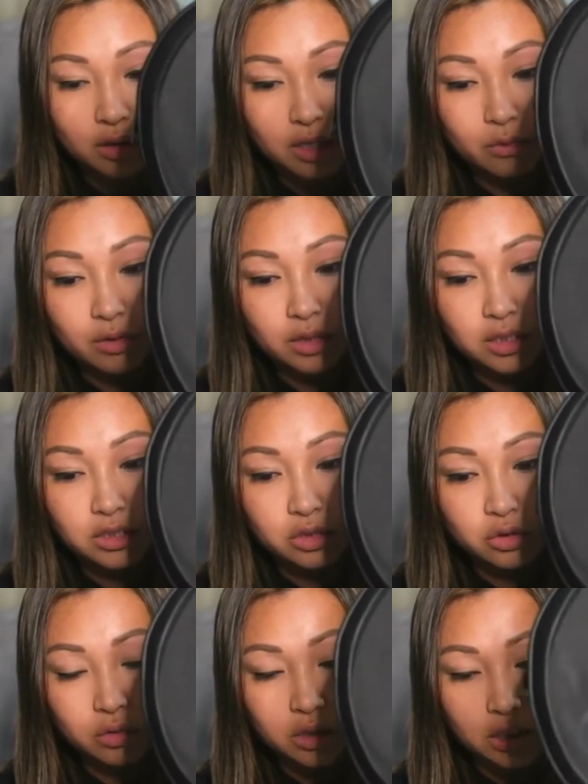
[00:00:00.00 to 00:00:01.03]
really
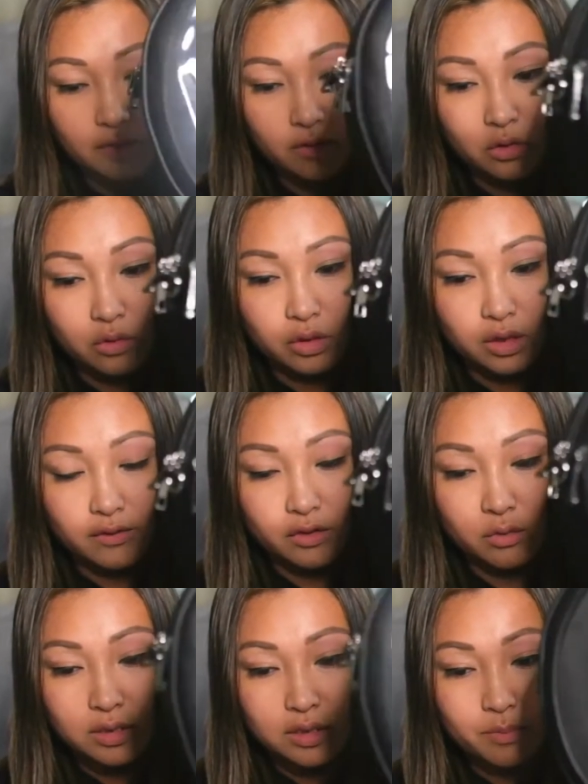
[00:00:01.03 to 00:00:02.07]
do give you
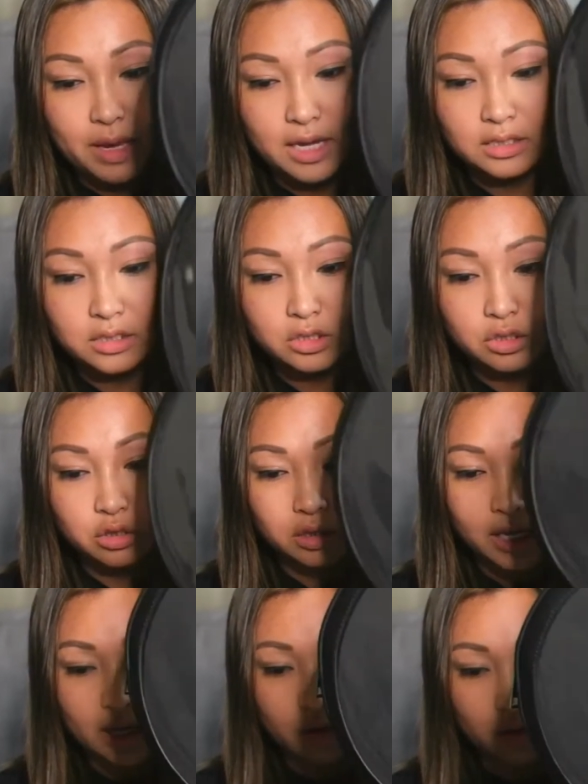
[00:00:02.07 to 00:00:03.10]
the space to
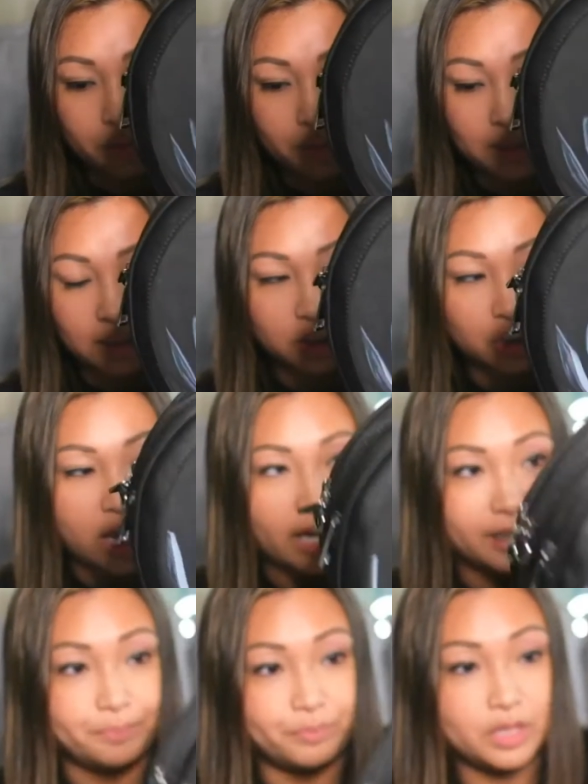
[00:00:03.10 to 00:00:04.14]
let your pins
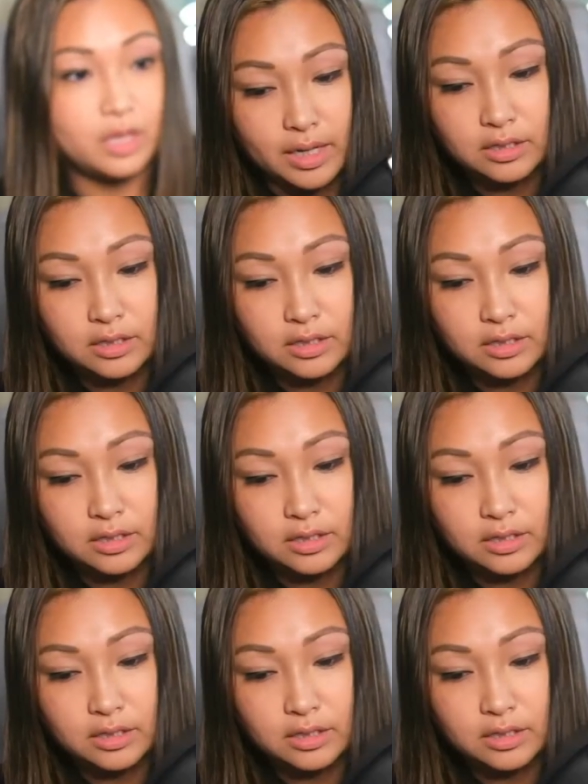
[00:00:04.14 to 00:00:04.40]
shine.